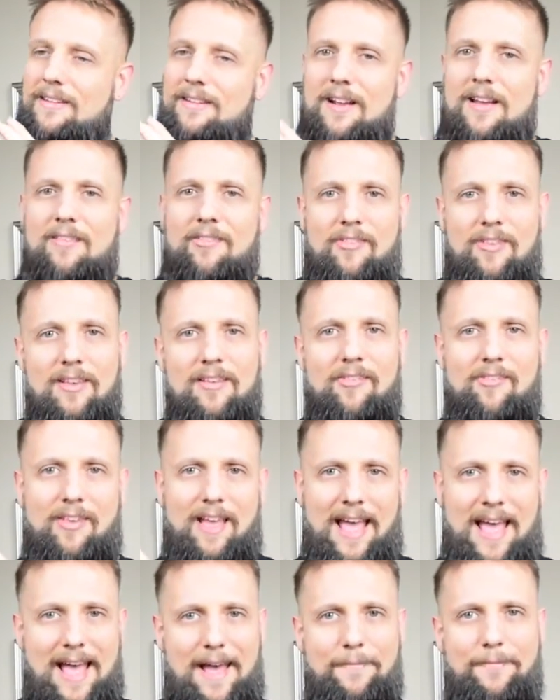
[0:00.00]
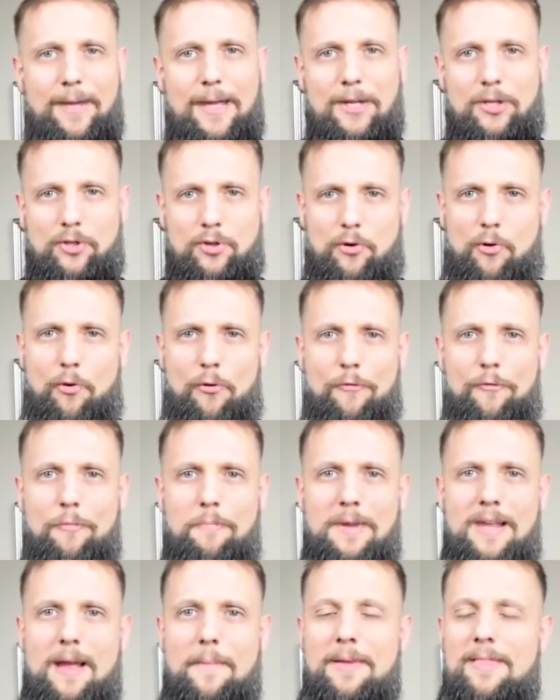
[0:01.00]
does this have control over
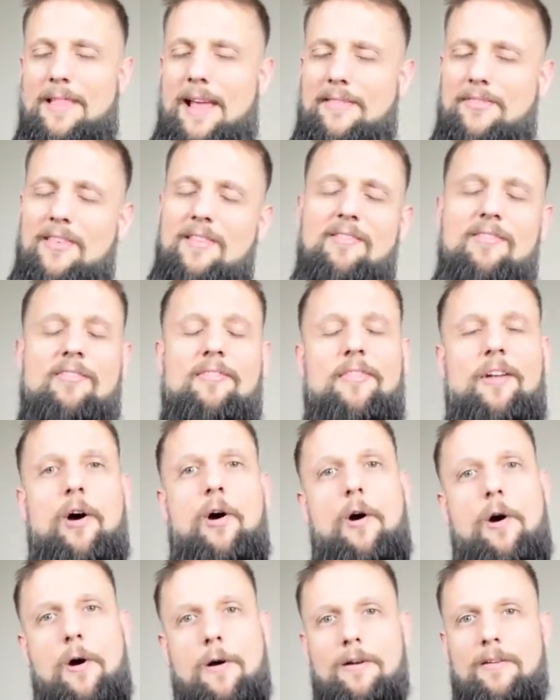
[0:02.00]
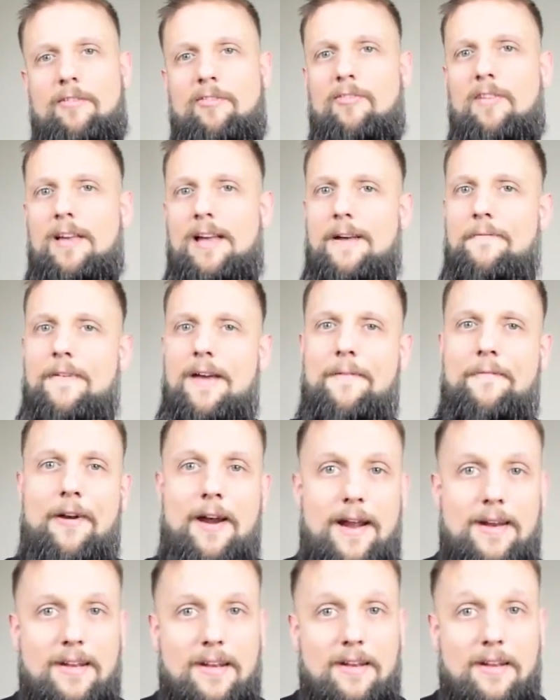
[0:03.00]
me? I mean, like, this is the hardest thing I've ever
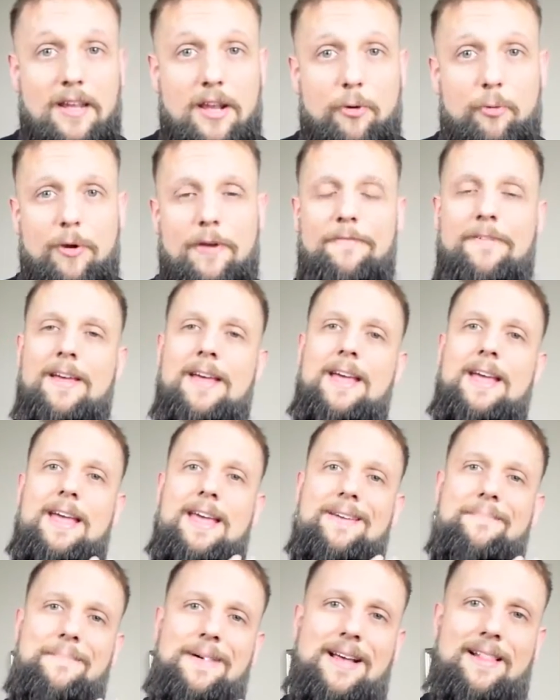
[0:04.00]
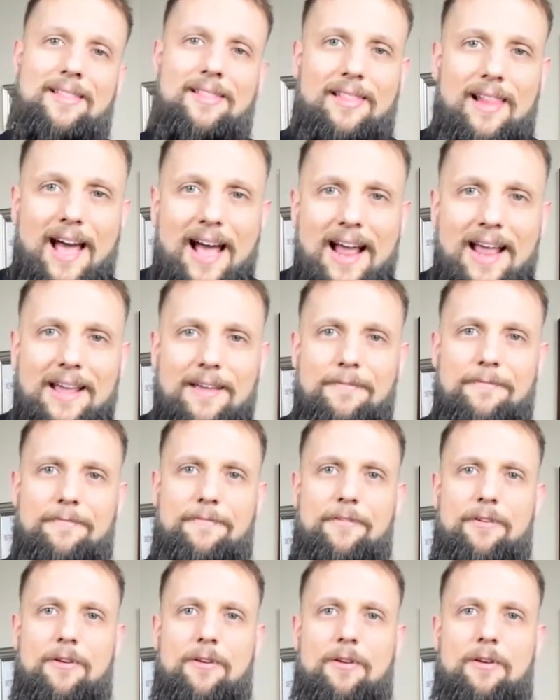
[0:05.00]
had to deal with in my life
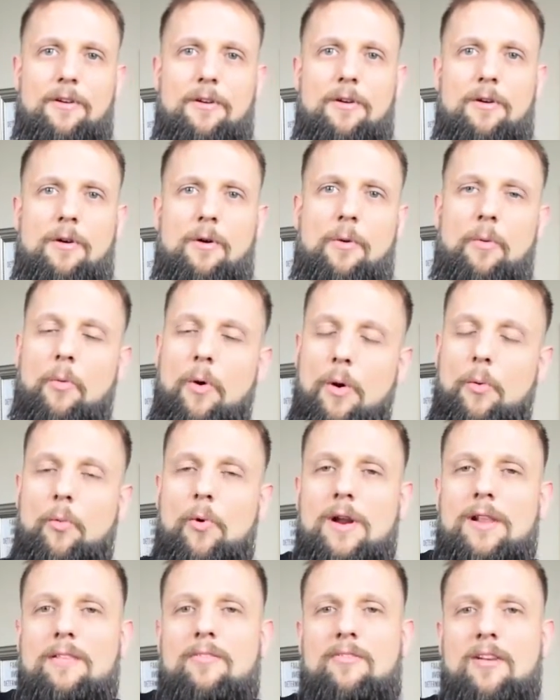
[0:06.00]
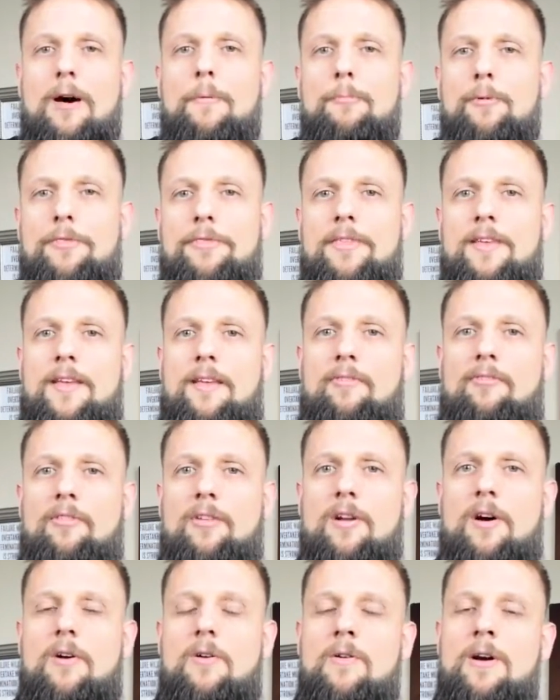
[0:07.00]
what is up with this,
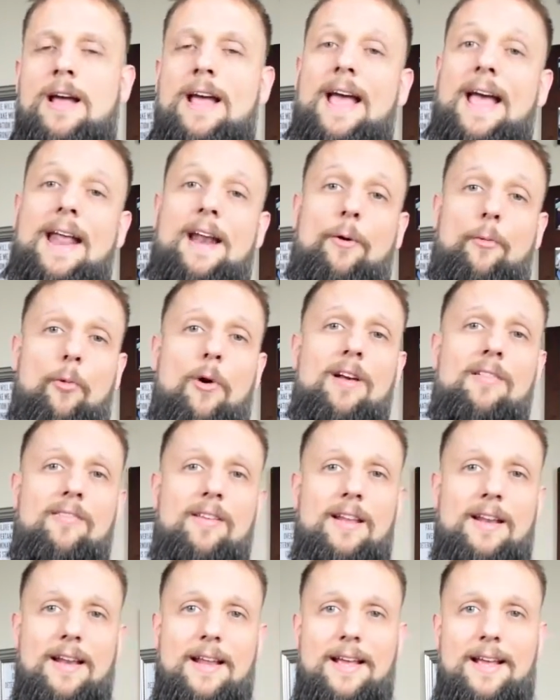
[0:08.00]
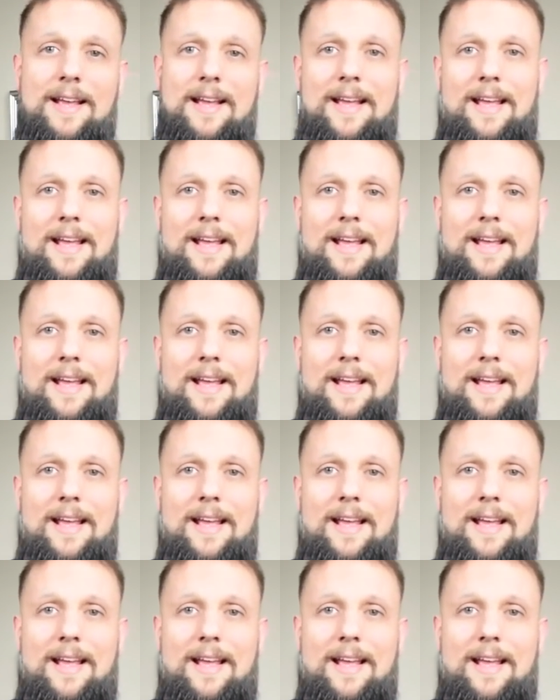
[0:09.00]
you know? And it wasn't